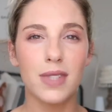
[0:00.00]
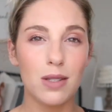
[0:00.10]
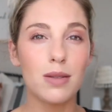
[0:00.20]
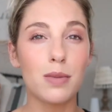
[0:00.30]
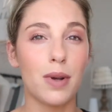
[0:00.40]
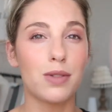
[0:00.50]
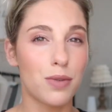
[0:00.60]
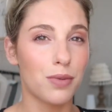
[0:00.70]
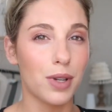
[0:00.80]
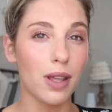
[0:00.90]
This one
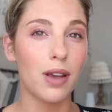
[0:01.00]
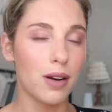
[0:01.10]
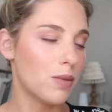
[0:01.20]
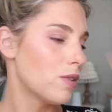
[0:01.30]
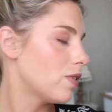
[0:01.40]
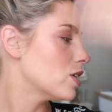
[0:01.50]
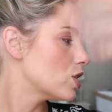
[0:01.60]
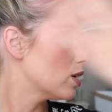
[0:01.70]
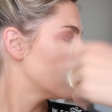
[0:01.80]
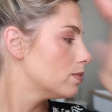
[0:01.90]
smells really good and
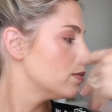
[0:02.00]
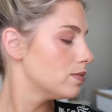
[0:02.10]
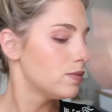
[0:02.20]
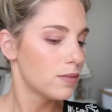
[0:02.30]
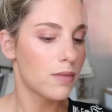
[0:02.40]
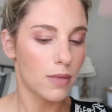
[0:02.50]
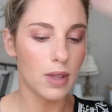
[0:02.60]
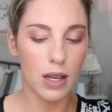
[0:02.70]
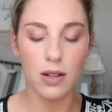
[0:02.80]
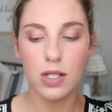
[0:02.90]
refreshing.
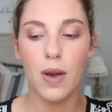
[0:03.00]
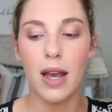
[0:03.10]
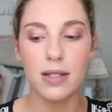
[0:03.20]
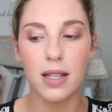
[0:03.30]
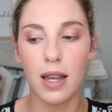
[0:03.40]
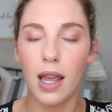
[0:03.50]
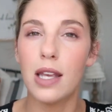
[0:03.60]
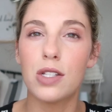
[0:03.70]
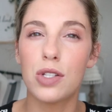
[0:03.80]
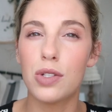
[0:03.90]
It also has like
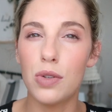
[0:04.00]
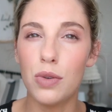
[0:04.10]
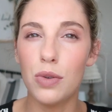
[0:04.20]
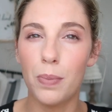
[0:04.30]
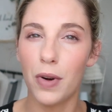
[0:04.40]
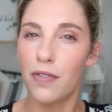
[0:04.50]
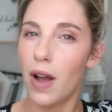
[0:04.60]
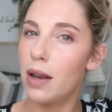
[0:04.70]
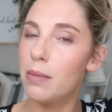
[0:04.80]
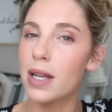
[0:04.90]
a super
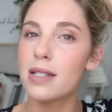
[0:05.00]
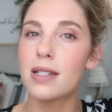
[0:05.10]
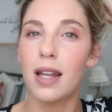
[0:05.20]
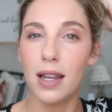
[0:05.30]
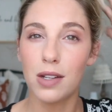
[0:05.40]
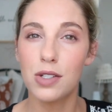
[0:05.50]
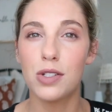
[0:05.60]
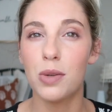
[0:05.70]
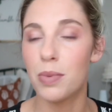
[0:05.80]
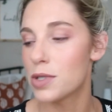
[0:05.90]
fine mist, like
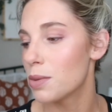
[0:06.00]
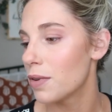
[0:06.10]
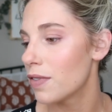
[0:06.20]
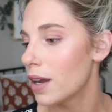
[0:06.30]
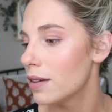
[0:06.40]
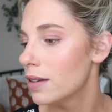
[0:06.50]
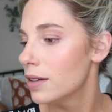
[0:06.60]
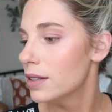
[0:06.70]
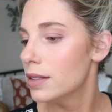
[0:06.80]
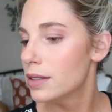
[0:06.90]
super, super fine.
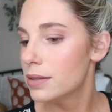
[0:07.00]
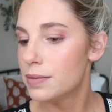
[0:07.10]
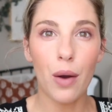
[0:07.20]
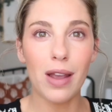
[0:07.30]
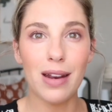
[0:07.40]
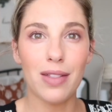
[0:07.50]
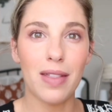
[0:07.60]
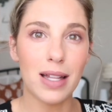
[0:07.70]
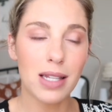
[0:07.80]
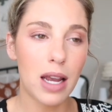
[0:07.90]
Okay, now that
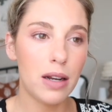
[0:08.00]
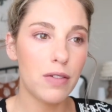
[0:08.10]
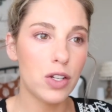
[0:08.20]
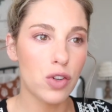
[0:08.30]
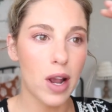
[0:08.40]
that's kind of